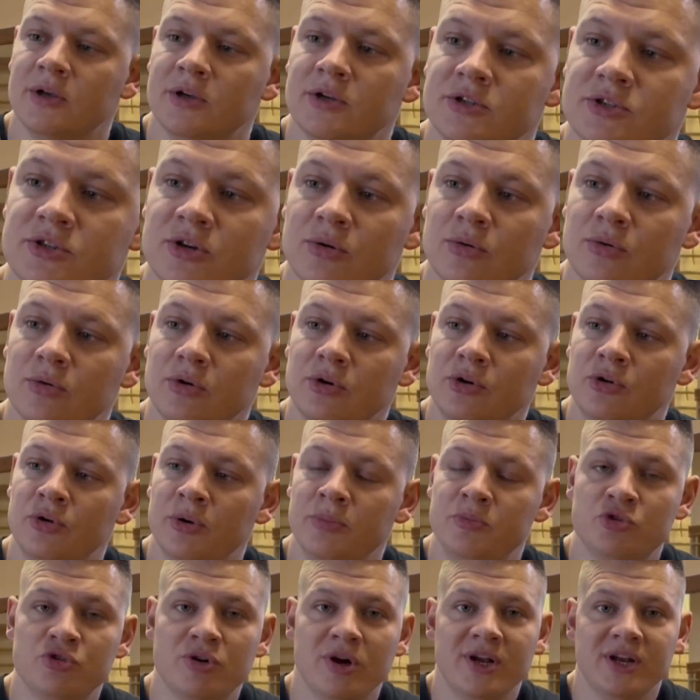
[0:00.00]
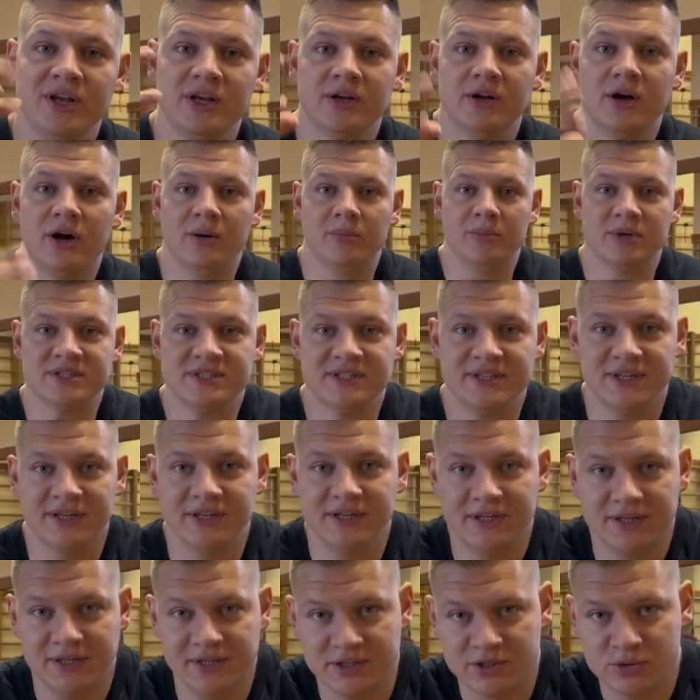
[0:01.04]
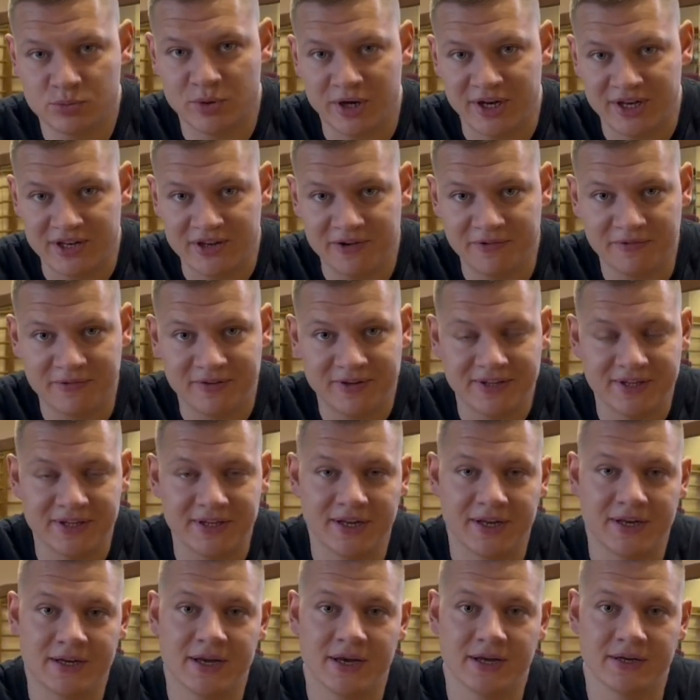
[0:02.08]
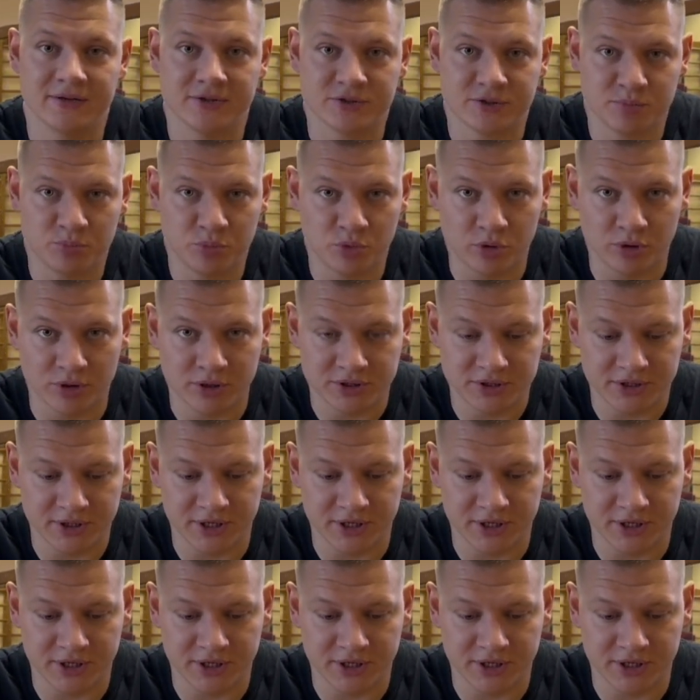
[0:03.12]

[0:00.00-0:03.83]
So grip training in arm wrestling is way different than any other sport.